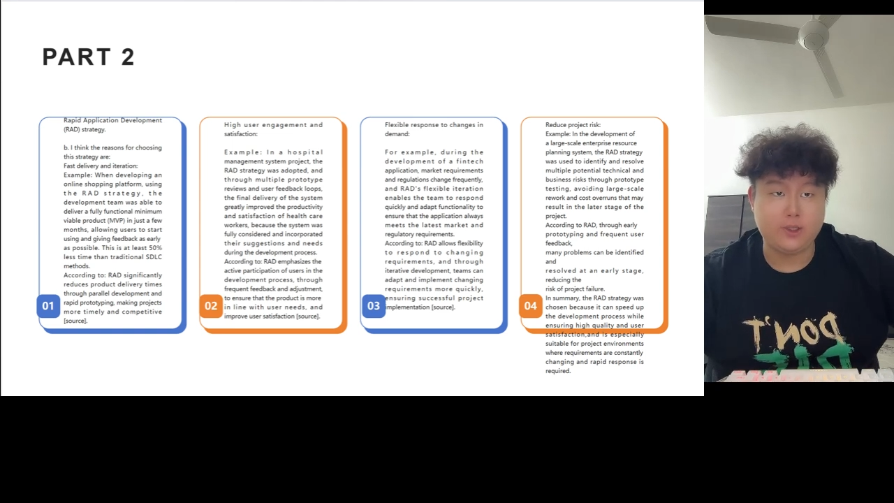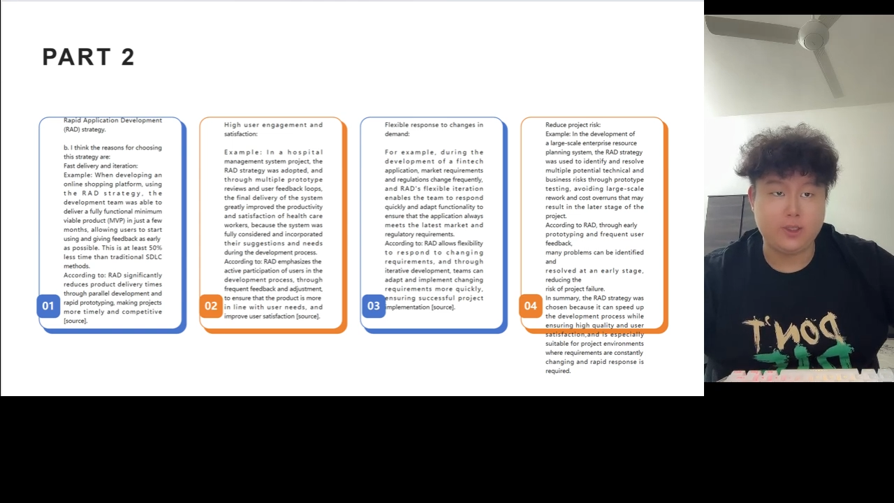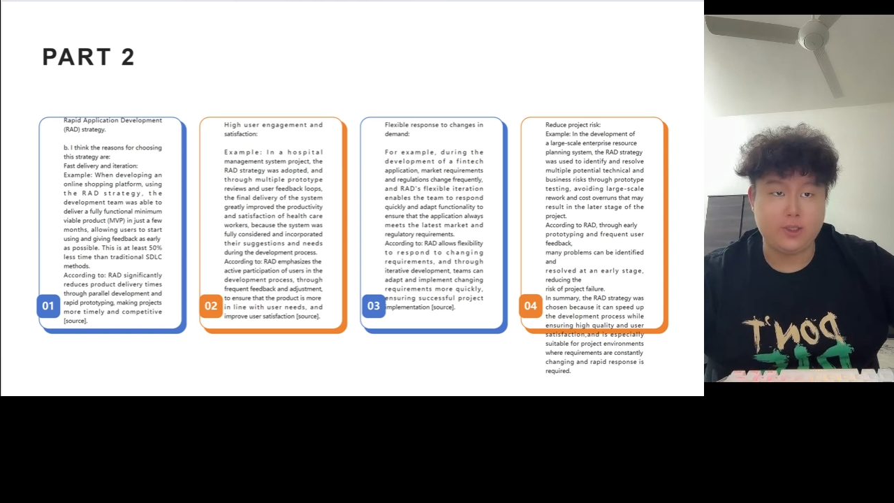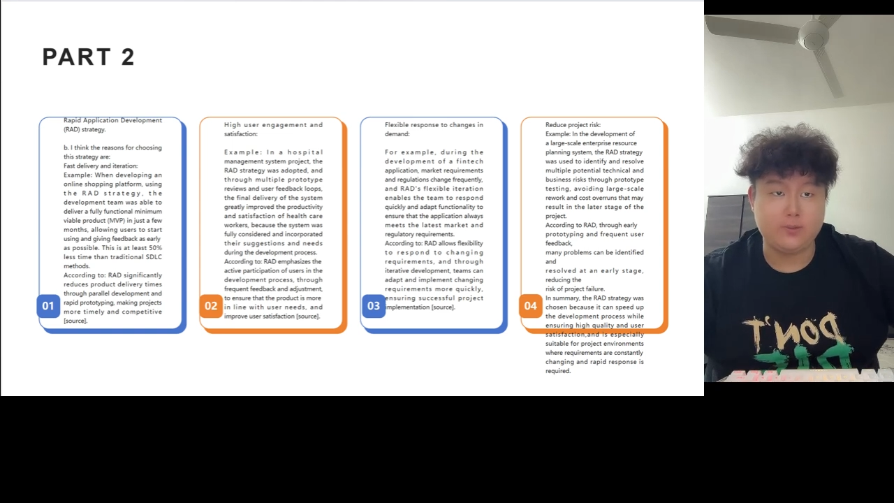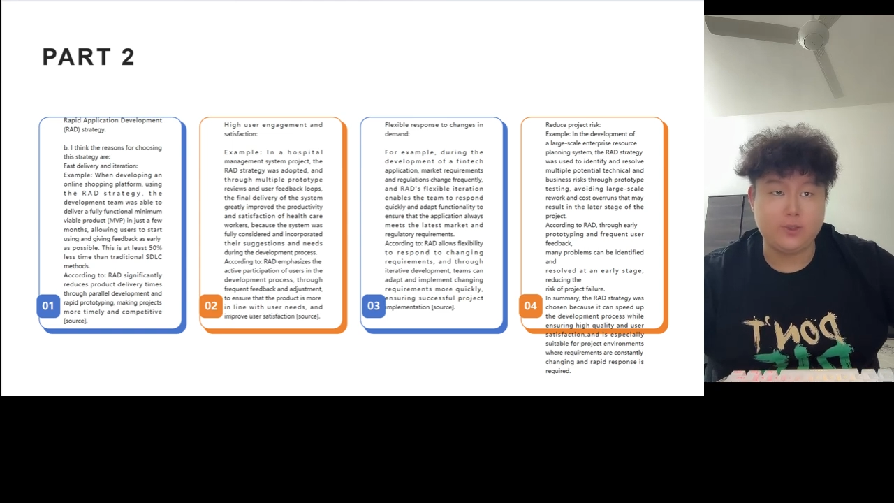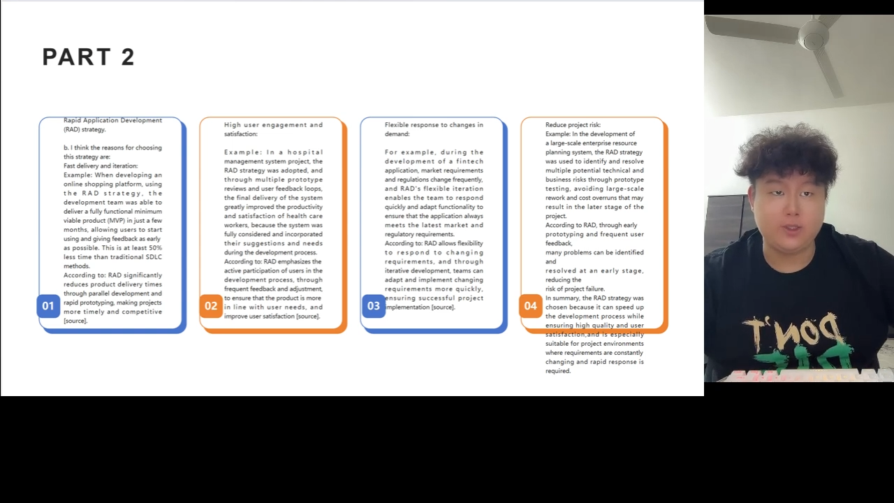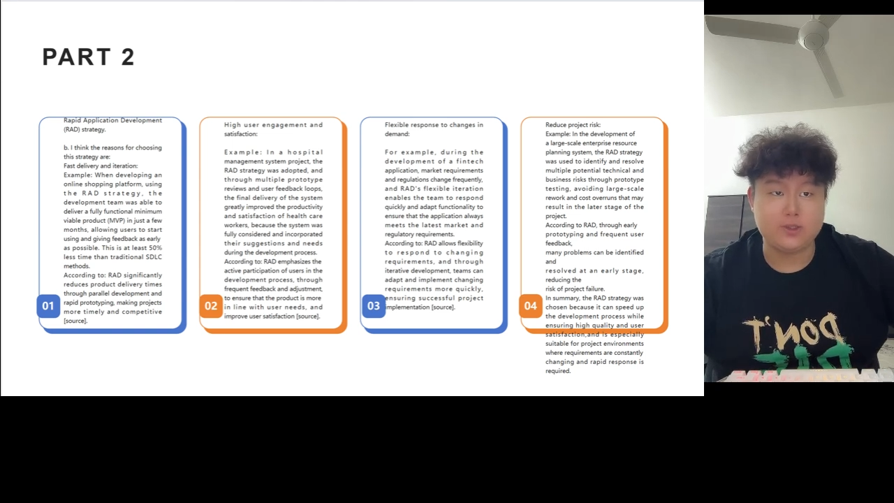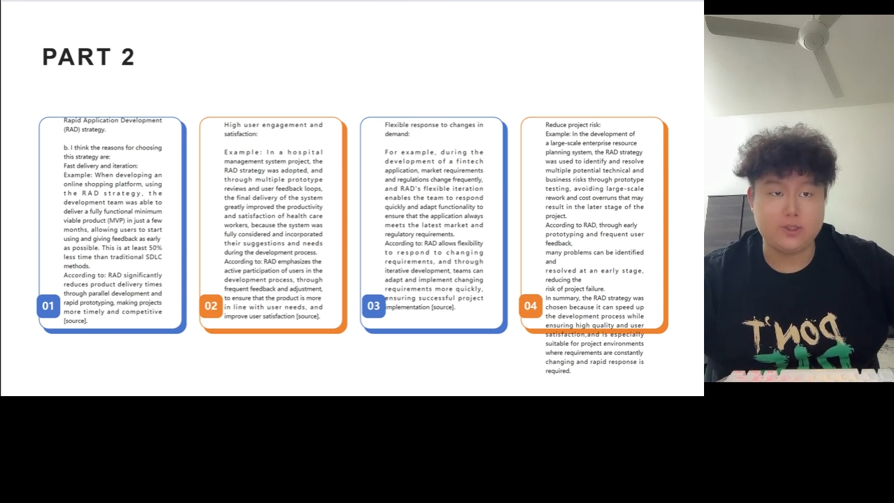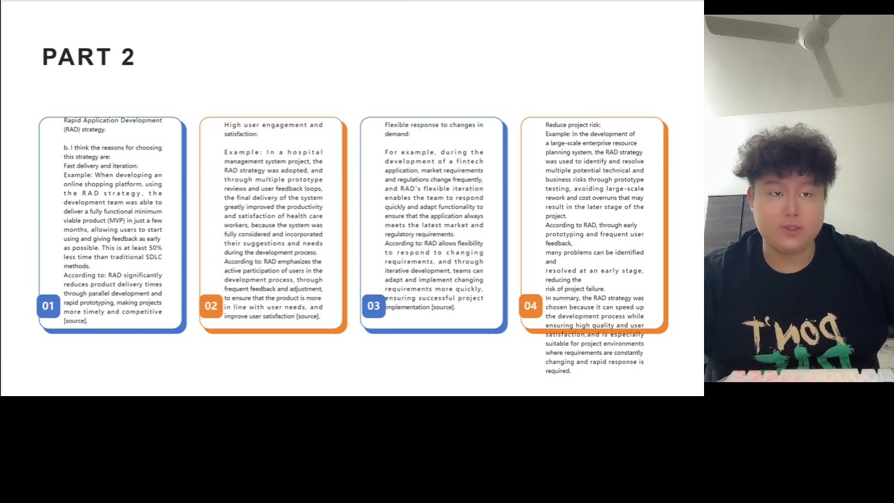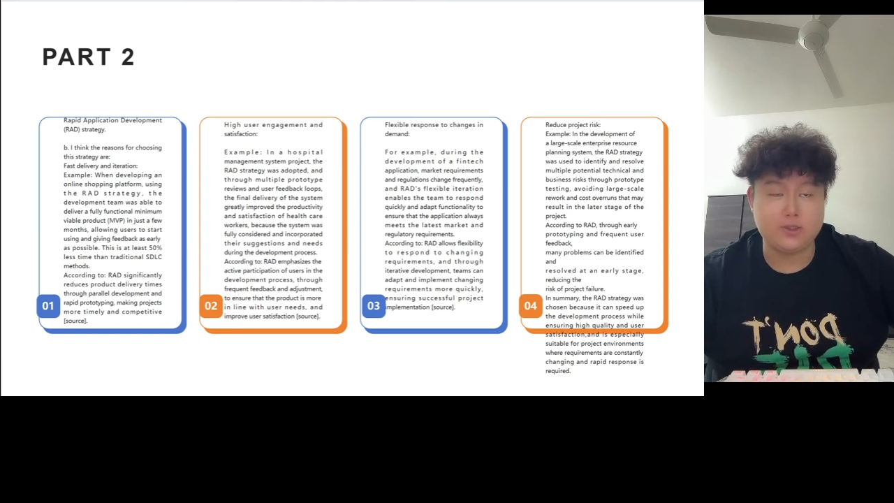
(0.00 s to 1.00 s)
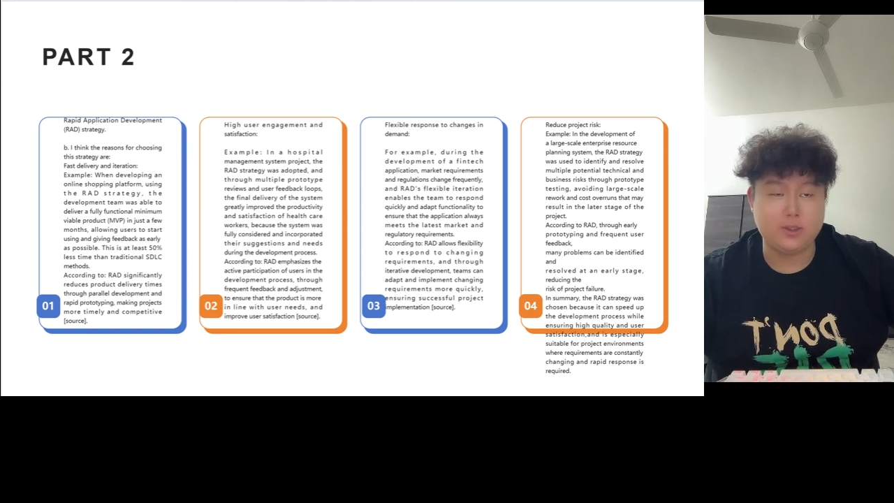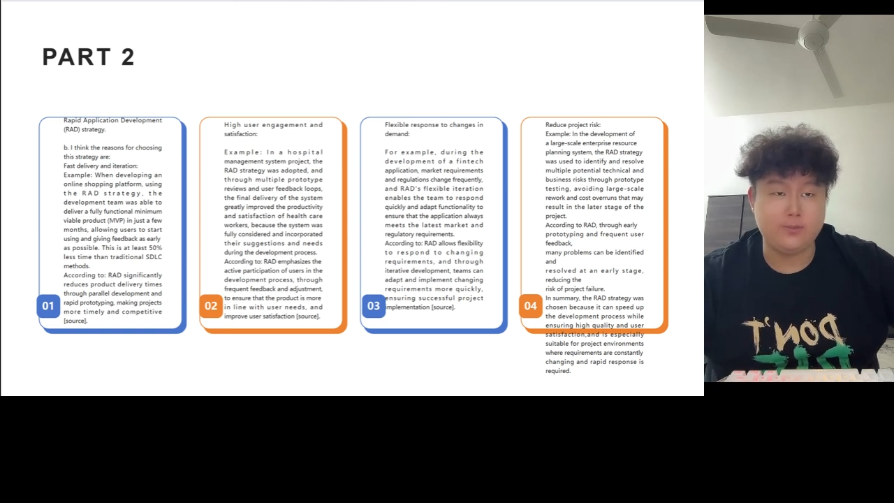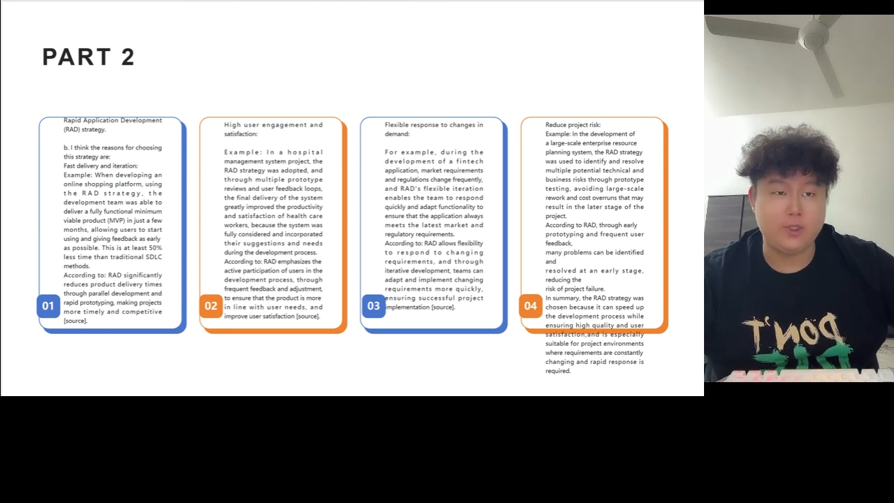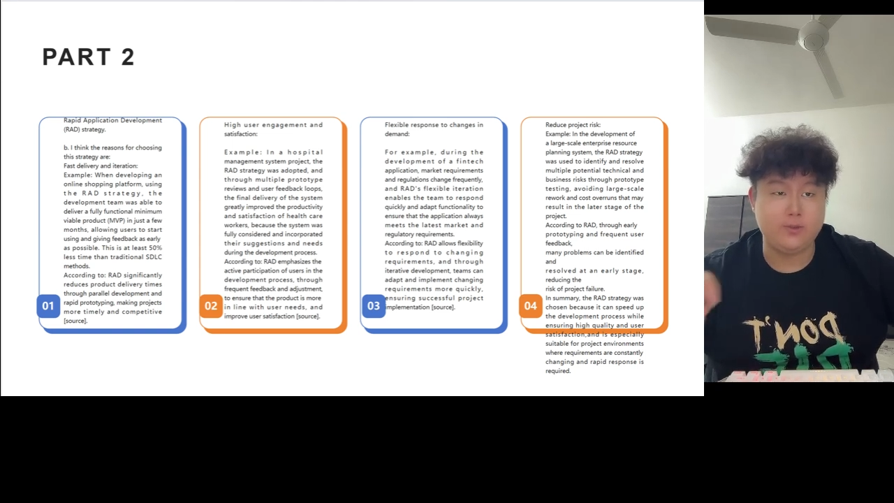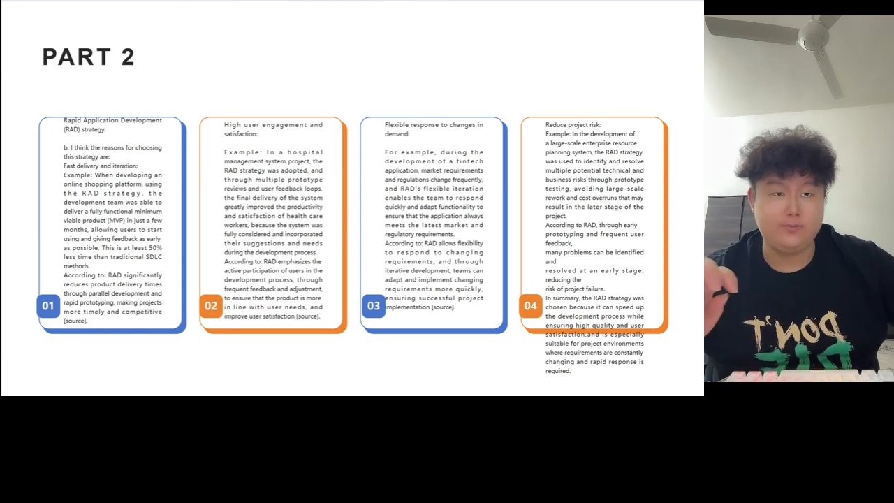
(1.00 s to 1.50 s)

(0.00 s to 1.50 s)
of the system